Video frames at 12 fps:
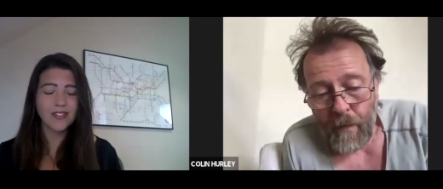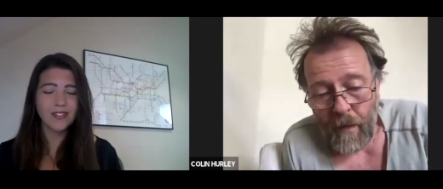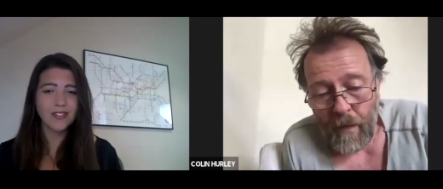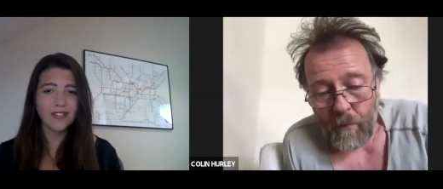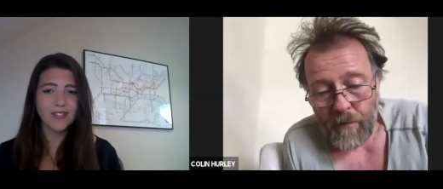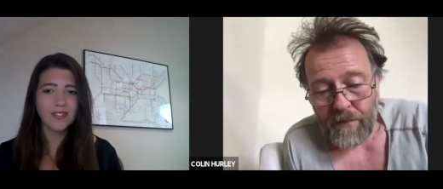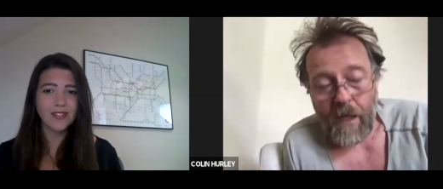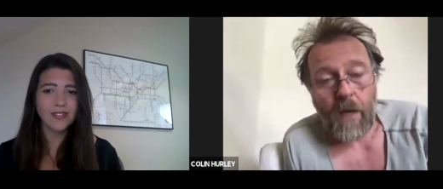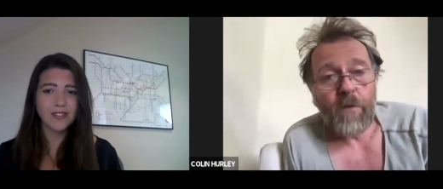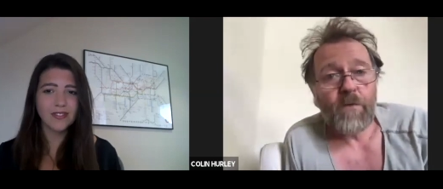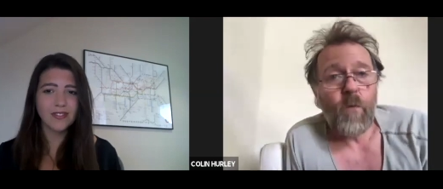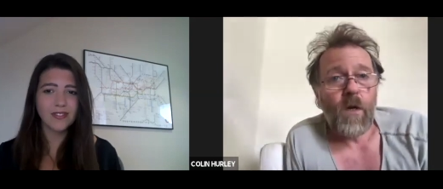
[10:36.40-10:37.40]
Speaker 1: I was I
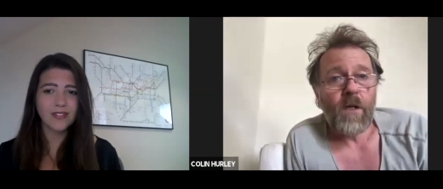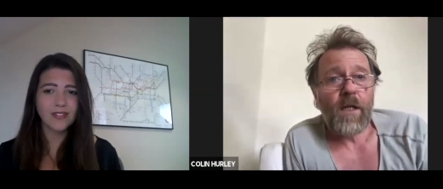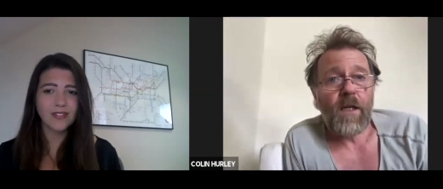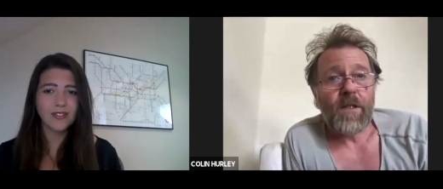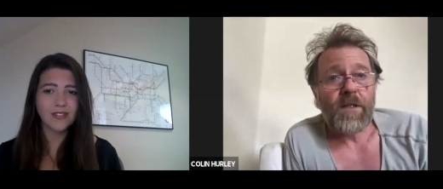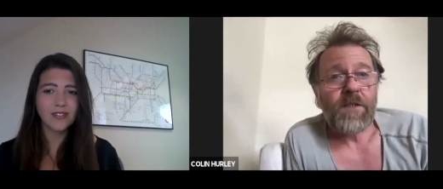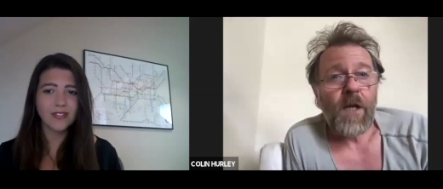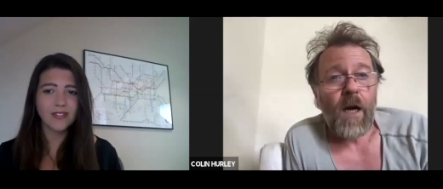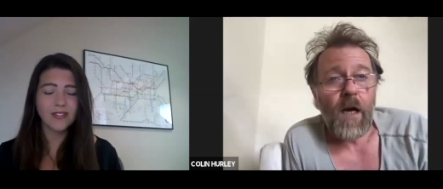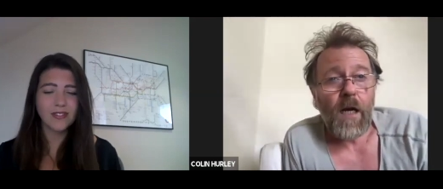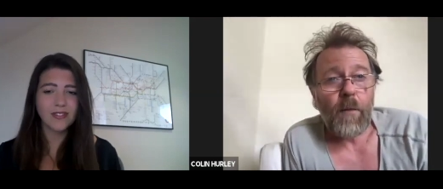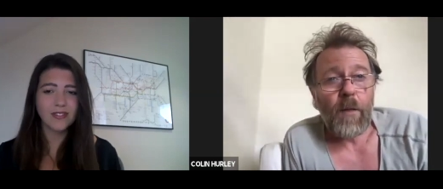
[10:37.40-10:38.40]
was working at the
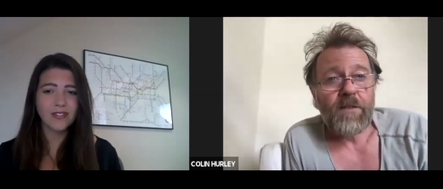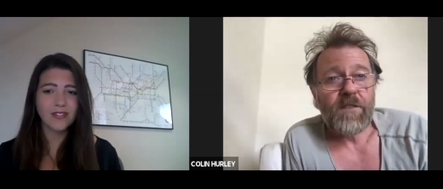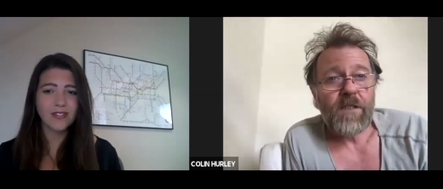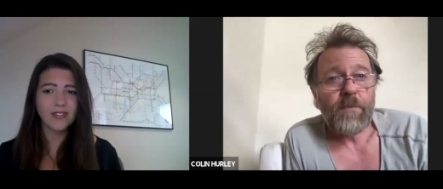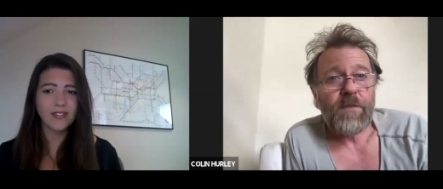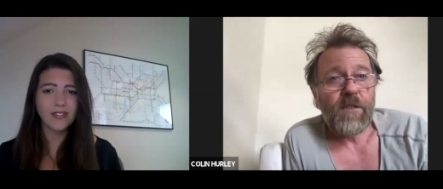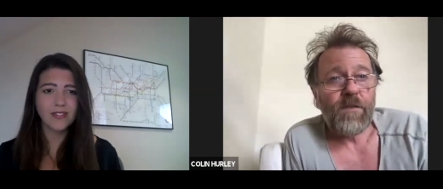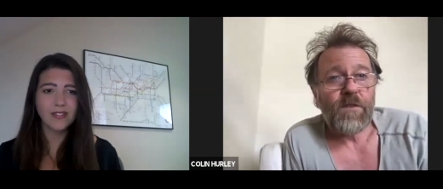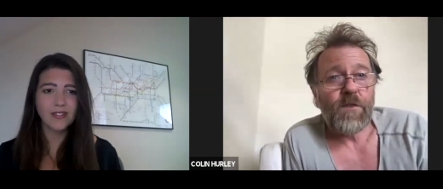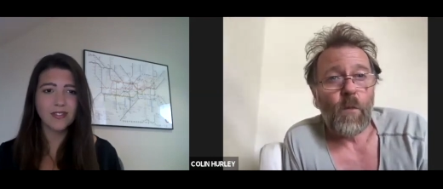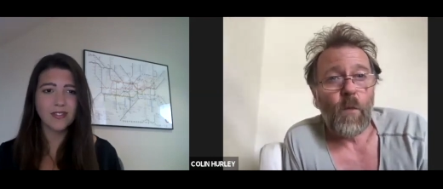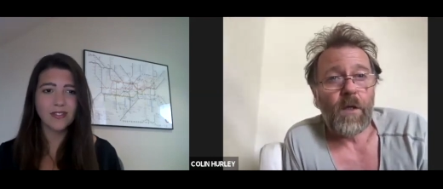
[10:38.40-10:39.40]
time. I'd stepped in for
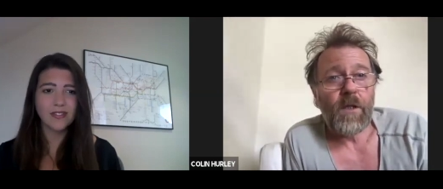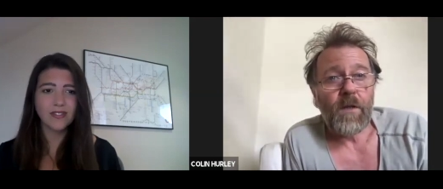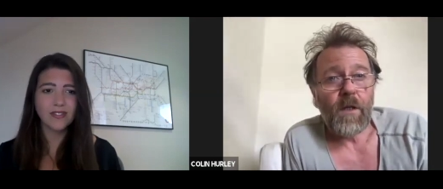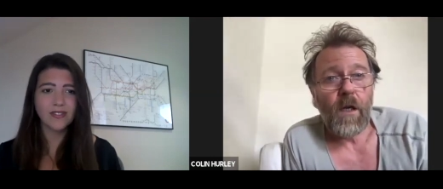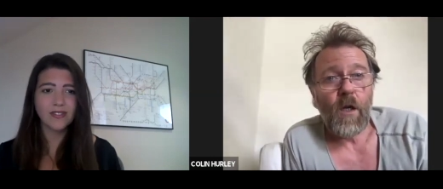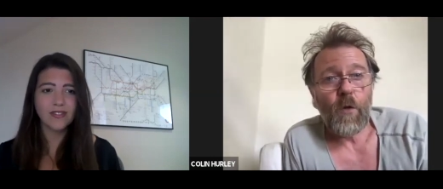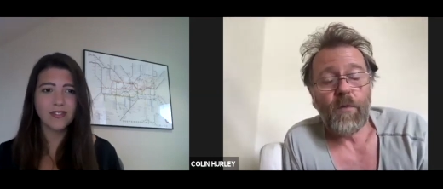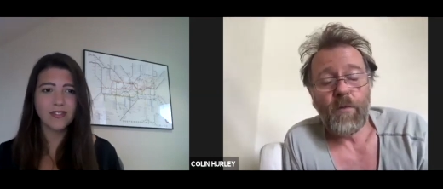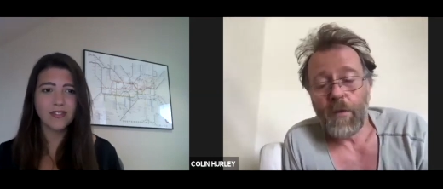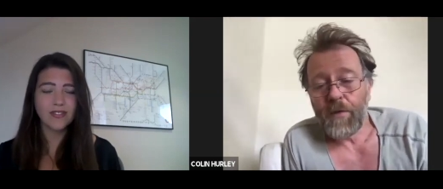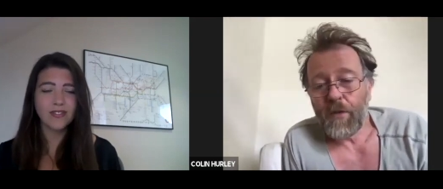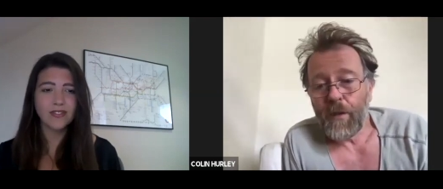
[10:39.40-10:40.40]
someone at the Globe. We
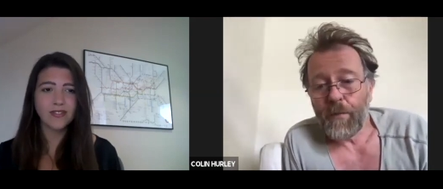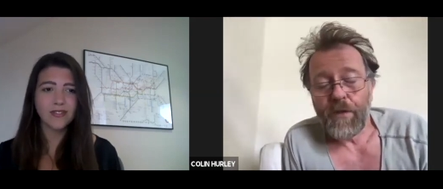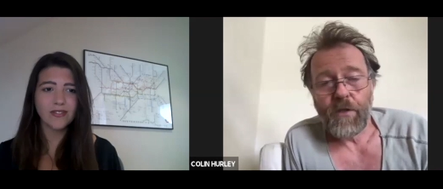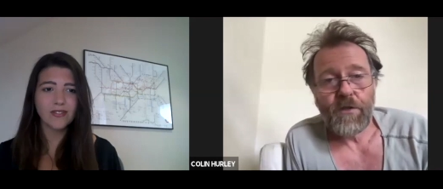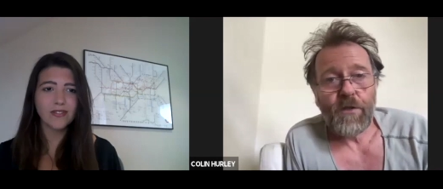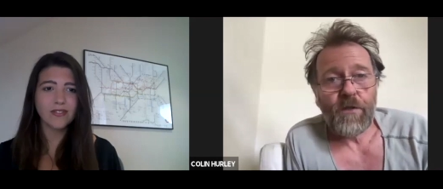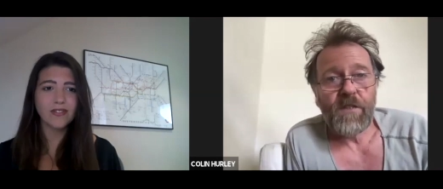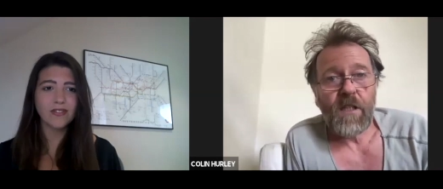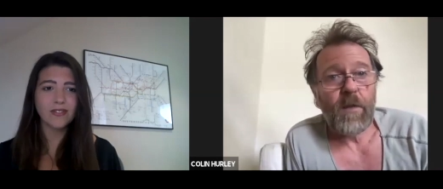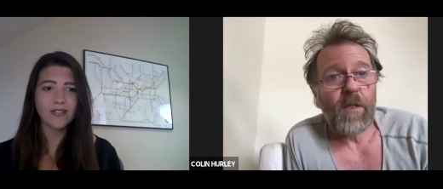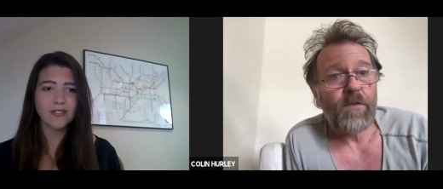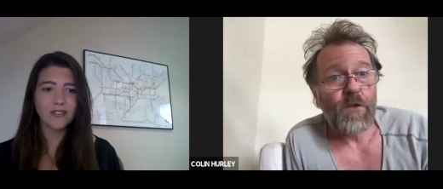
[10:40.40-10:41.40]
were doing a production of
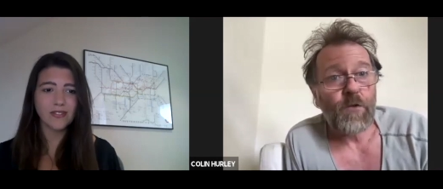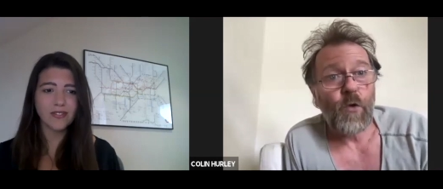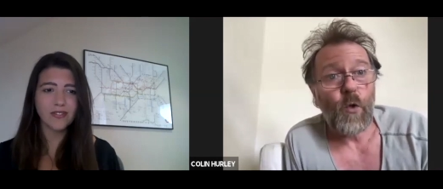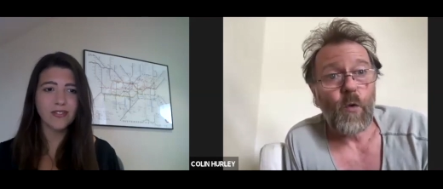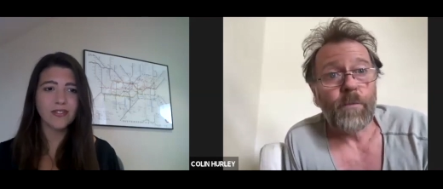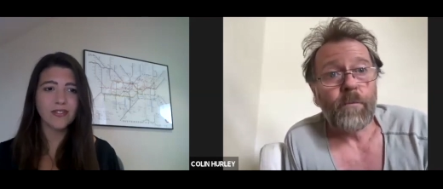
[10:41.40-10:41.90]
Taming of the Shrew,